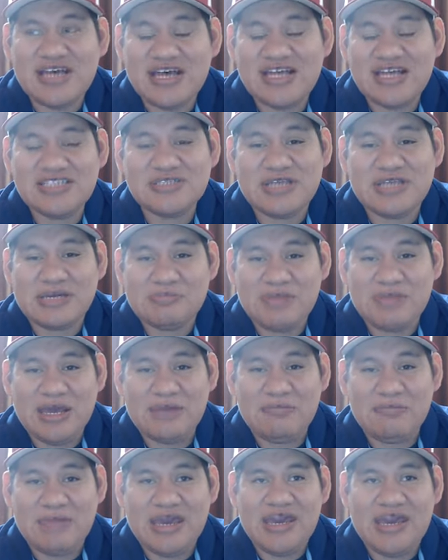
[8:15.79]
That's like
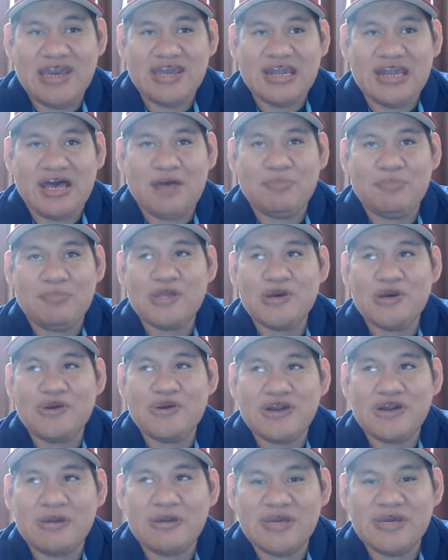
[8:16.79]
my main
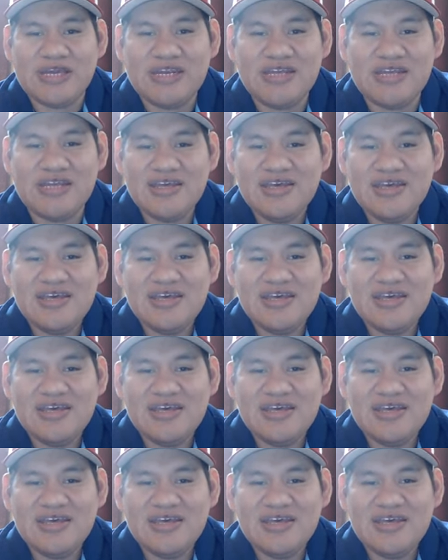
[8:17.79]
uploader. I mean,